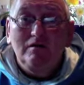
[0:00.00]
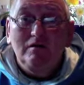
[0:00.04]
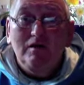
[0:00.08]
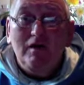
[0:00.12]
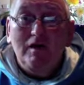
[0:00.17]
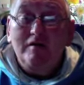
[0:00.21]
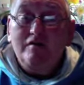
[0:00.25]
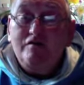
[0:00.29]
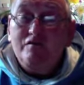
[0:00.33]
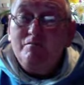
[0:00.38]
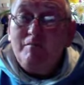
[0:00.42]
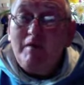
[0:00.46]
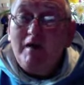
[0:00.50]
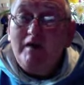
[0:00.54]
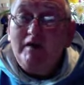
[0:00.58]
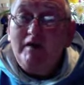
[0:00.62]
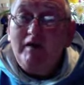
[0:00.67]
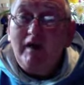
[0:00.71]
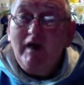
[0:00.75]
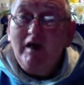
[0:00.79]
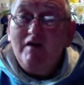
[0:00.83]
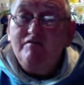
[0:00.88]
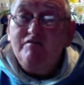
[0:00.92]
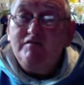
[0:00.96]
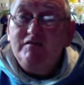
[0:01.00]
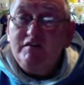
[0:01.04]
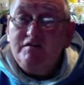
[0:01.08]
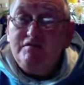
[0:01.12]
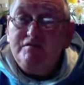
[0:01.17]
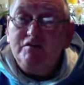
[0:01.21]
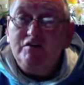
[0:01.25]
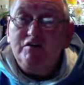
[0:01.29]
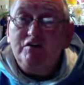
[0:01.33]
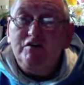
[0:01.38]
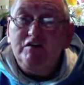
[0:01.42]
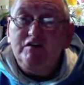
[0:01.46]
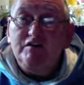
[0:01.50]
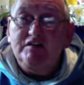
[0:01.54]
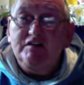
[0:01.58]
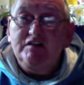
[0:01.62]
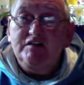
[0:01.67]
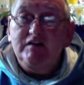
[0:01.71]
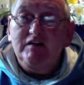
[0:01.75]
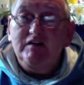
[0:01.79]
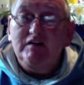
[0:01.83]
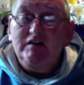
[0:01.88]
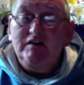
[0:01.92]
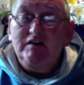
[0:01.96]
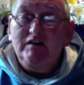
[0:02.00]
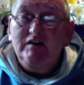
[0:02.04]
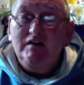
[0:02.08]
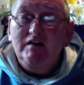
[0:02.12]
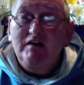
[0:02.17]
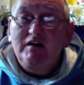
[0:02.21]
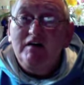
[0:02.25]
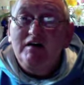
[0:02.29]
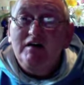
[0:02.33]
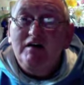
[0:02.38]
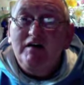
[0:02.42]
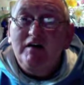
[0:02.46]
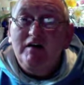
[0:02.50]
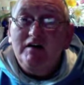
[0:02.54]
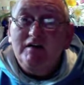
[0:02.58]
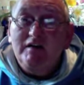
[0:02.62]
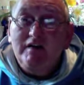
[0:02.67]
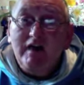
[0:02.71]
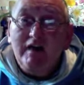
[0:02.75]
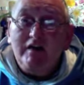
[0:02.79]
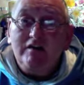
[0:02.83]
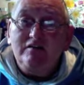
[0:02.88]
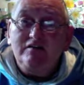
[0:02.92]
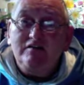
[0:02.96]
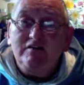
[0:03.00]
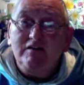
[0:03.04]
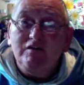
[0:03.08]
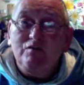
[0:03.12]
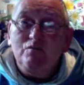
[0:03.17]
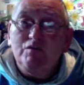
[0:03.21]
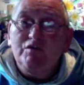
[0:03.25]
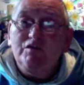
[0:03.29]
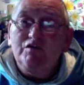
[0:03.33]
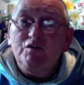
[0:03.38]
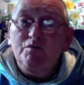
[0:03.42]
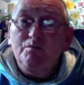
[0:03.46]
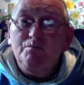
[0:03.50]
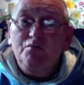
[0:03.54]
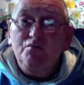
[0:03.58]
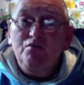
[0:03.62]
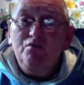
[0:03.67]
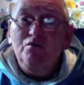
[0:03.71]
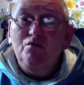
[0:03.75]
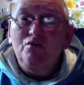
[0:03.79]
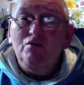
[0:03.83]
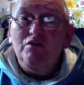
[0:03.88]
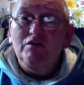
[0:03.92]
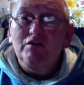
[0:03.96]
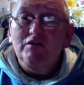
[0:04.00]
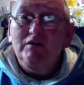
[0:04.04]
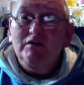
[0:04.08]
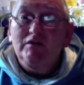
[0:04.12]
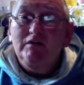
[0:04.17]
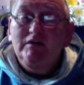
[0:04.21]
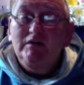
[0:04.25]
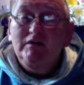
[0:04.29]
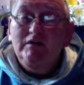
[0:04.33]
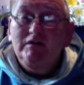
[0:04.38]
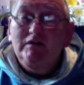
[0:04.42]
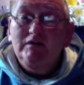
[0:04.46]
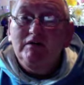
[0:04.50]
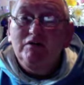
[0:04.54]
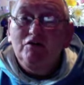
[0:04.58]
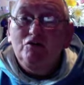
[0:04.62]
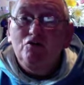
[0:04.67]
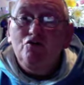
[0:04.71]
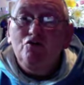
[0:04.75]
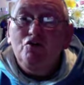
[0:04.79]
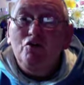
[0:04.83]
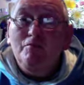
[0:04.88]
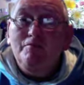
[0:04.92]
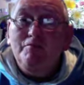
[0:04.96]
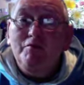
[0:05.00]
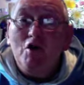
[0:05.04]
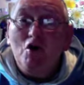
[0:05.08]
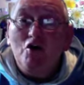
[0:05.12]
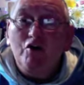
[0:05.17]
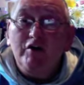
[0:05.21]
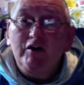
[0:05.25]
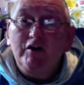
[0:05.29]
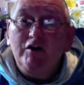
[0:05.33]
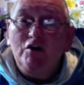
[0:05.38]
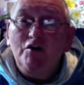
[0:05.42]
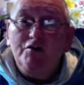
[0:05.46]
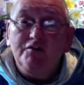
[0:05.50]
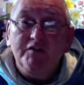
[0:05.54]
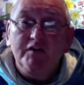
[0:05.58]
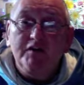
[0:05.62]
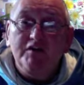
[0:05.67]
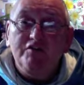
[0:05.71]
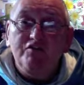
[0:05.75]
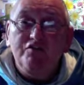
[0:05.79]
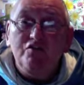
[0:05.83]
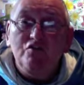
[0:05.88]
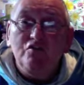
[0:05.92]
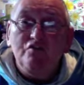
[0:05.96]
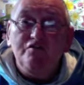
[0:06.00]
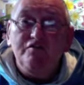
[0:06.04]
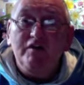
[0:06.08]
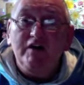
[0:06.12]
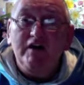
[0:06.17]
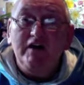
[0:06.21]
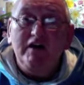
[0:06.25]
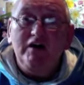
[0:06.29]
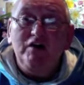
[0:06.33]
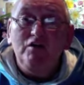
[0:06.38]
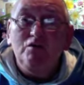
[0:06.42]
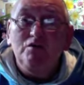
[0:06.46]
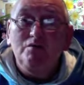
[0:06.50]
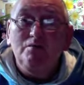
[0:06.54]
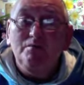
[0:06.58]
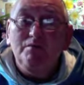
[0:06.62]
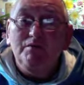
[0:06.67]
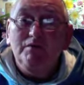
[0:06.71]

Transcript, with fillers: And many have difficulty connecting with the poor who come knocking on their door for help.